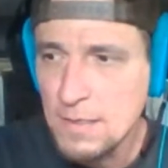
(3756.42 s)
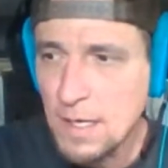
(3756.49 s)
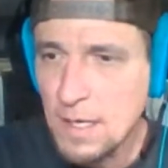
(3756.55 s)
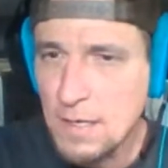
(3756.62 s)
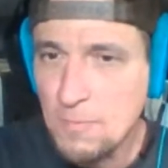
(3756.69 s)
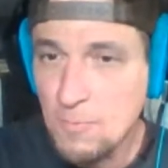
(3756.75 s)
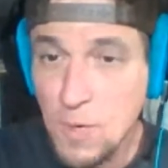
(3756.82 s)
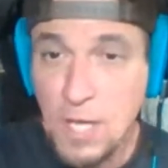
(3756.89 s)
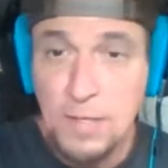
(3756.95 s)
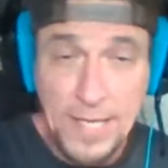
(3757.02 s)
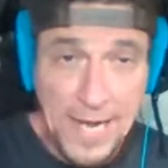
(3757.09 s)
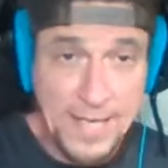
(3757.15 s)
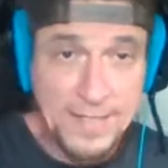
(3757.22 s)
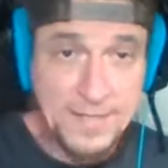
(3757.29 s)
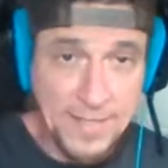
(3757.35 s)
well,
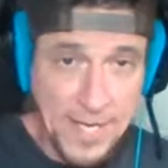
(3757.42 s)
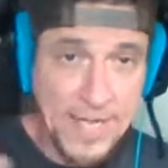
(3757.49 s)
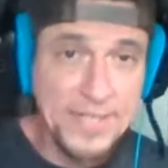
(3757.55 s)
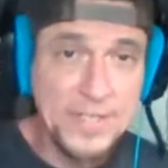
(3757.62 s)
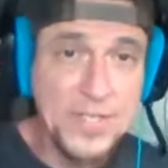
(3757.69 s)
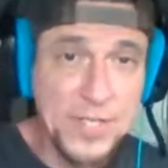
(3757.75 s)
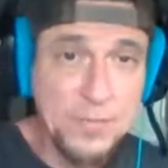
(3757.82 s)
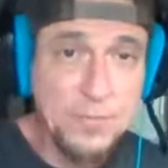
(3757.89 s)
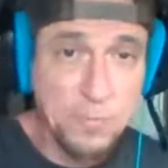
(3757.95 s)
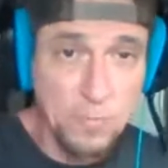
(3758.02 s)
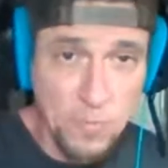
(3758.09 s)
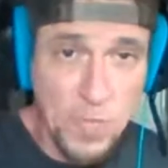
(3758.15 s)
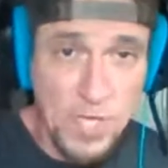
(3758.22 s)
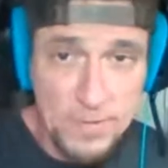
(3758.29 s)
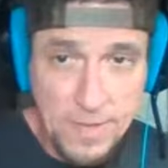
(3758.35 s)
as you
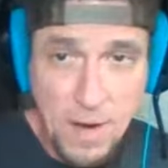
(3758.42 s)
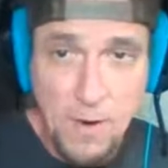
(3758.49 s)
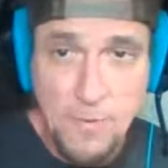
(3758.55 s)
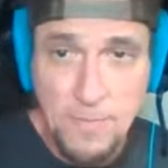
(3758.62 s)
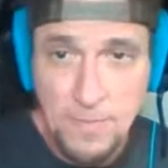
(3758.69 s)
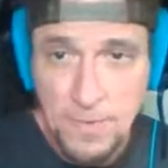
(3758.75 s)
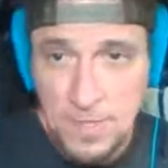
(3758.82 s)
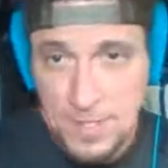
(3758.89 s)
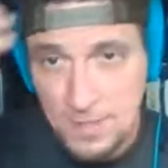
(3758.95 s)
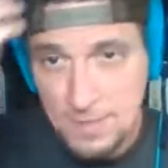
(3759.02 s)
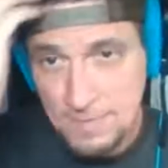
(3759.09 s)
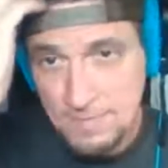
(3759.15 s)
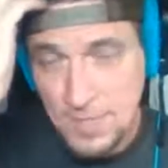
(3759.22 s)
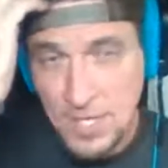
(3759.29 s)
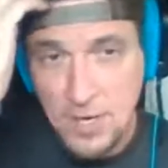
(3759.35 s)
well know,
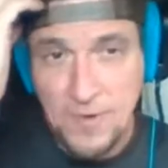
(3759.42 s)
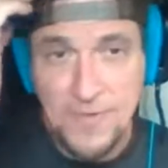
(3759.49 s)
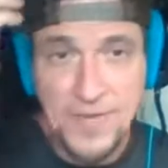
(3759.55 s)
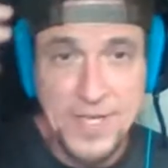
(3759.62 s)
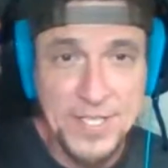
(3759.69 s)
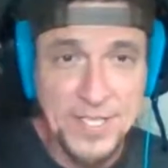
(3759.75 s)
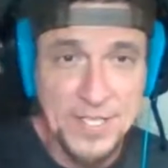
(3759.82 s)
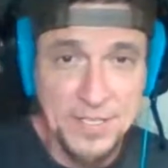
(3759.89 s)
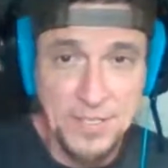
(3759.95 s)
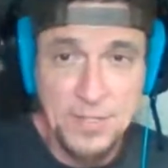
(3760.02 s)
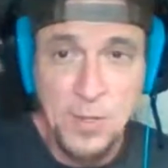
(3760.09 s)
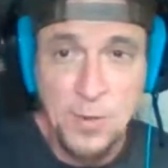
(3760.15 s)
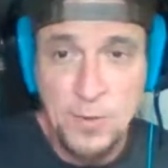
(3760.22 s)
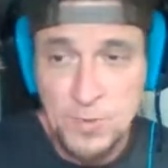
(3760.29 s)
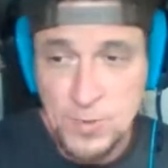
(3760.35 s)
Go Fish.
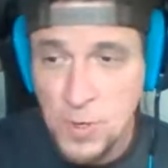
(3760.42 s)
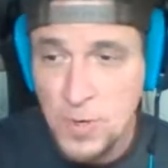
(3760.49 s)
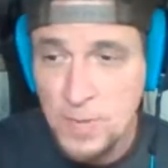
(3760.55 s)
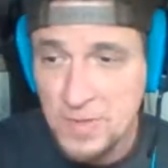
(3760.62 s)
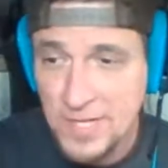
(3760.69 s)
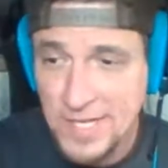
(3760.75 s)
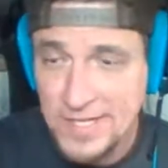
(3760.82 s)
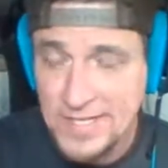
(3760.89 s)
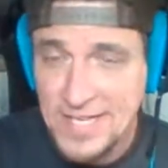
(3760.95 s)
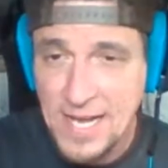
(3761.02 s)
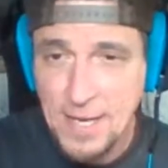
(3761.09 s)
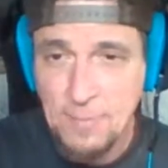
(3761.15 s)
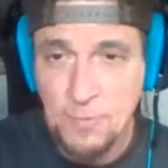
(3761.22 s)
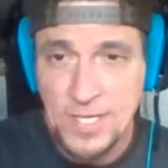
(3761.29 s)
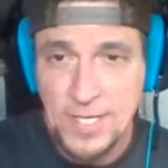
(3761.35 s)
Don't normally the
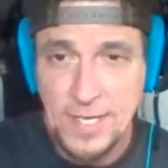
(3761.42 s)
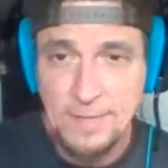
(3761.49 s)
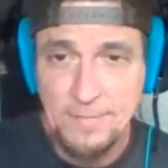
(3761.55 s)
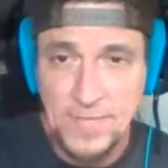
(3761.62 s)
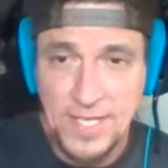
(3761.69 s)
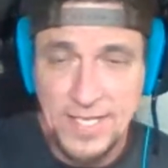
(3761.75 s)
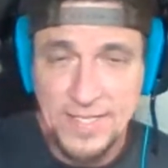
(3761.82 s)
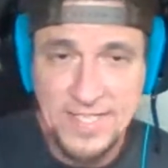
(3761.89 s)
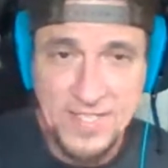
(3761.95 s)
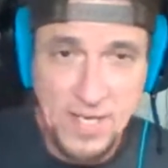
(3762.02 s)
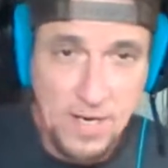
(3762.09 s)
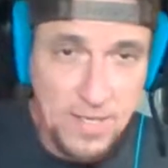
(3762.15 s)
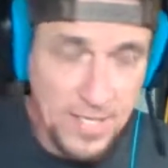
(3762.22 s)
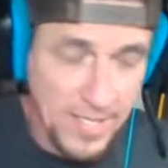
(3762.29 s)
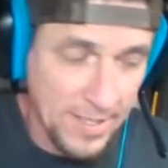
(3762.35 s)
time when I'm like
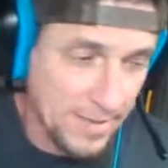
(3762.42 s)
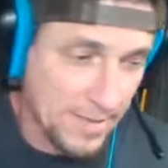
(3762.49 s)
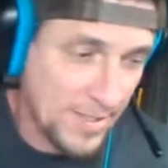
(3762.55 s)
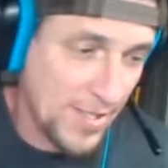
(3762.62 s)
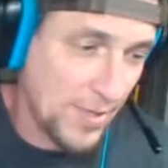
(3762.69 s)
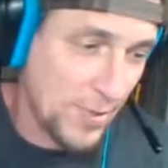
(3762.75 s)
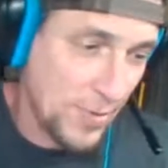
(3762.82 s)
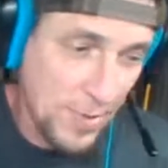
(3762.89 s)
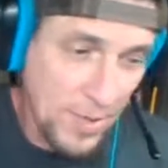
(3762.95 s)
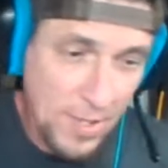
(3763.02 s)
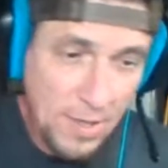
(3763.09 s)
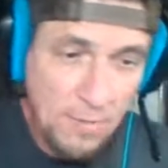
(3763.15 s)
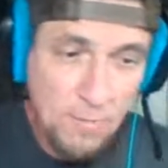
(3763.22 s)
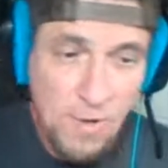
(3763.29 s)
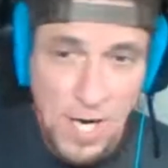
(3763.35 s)
starting to
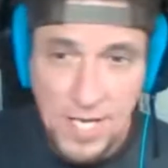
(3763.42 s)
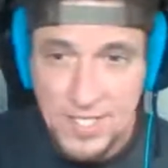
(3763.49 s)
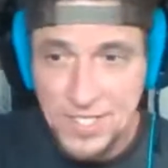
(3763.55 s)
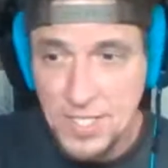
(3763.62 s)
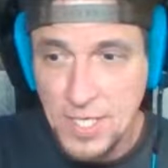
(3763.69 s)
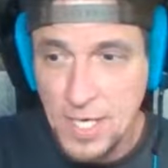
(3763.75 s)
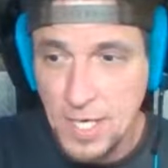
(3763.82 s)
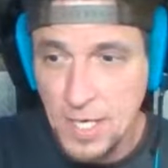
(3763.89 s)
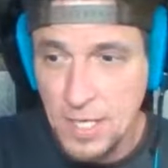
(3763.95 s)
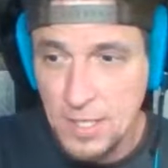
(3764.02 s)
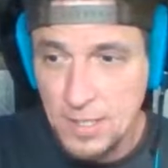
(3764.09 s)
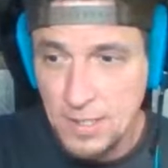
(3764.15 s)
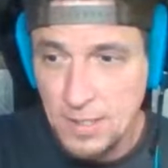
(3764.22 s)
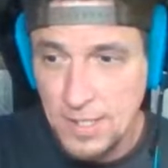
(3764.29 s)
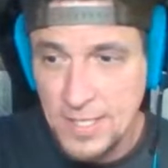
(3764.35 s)
watch
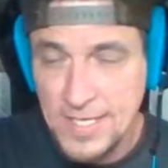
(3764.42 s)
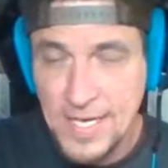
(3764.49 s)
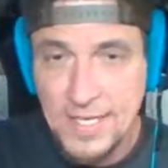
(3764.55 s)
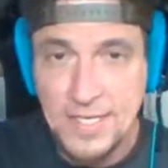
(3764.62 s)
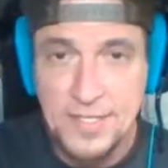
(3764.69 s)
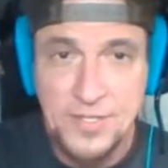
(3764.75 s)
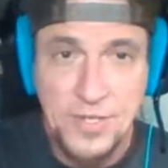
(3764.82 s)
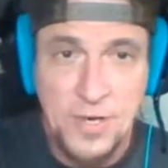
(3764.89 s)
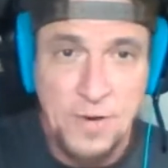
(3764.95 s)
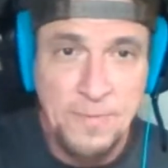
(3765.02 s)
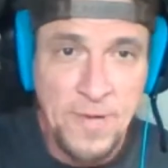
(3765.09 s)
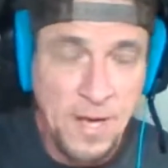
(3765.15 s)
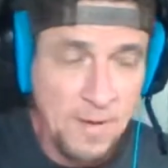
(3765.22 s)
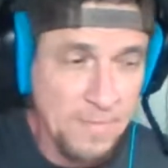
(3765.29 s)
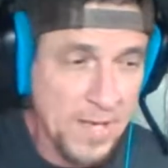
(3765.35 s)
Canadian Drone
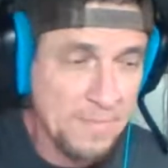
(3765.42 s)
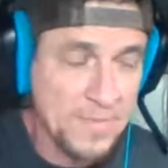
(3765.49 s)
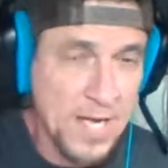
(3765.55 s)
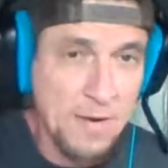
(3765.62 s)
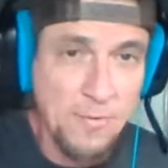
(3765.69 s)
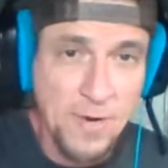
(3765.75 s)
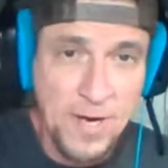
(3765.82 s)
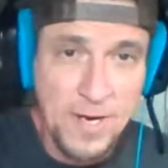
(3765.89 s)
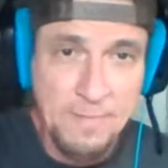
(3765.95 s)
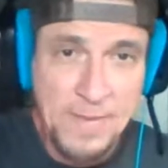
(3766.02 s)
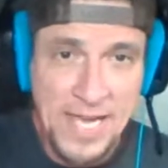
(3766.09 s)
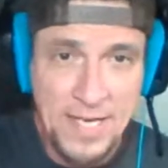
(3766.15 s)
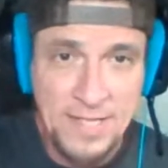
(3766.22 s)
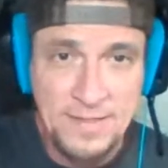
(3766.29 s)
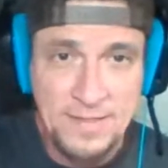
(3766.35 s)
Hub, I'm not wearing
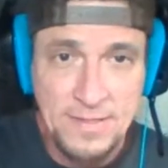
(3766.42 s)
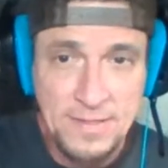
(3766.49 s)
pants,